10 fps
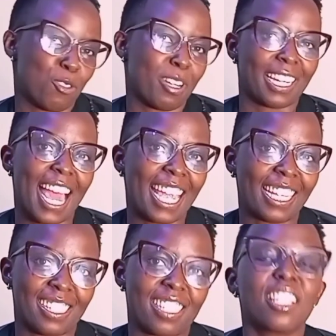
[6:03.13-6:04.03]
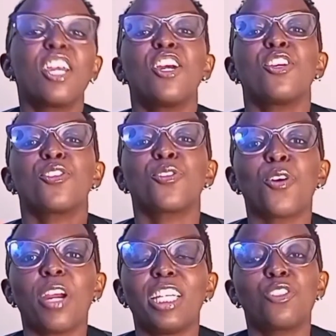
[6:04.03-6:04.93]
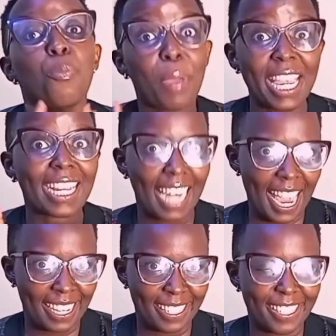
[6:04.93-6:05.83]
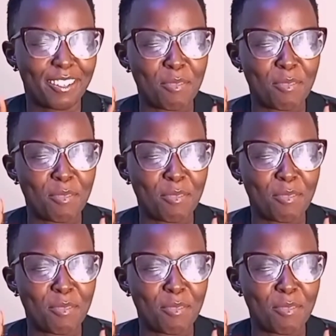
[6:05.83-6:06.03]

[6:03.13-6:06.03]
into clients. So into paying clients,